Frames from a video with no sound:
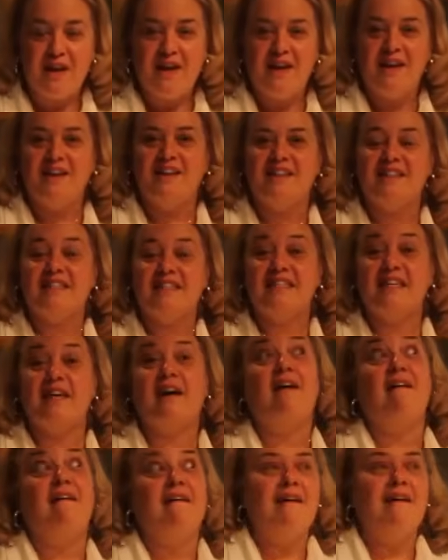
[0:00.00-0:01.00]
And it's,
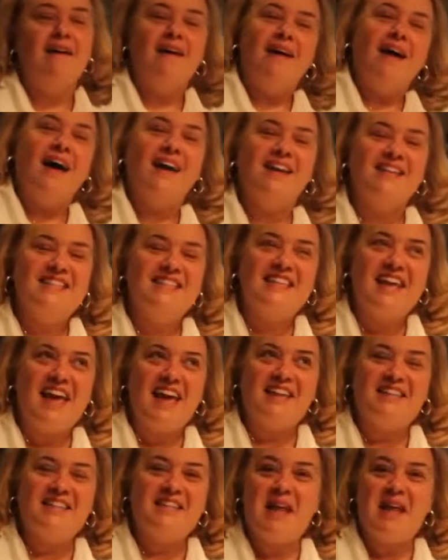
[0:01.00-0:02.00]
I can
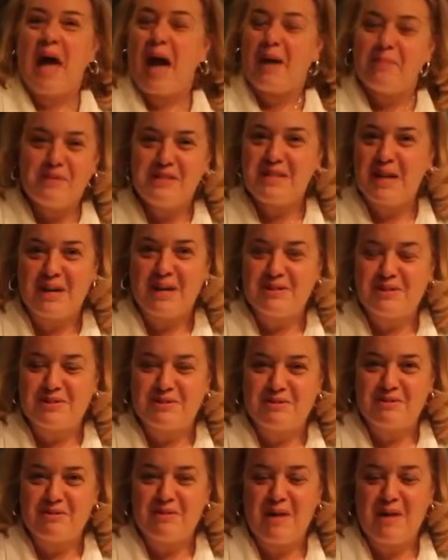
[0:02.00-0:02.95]
say it's an appetizer